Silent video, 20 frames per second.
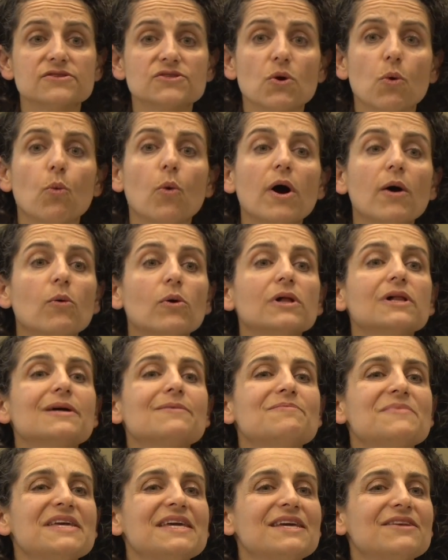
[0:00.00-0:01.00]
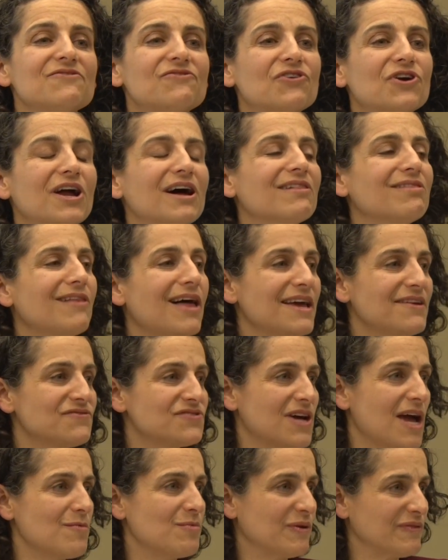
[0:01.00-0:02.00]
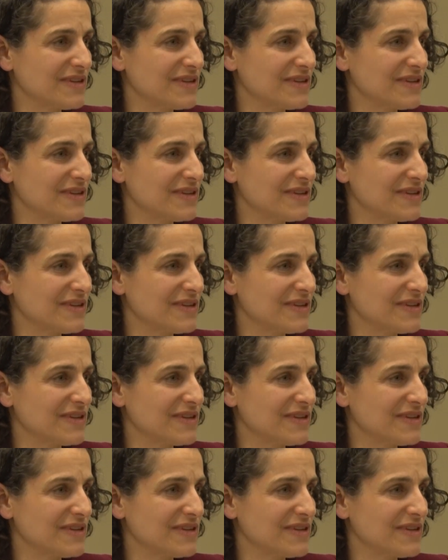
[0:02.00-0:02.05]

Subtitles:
So what will it mean for a lifetime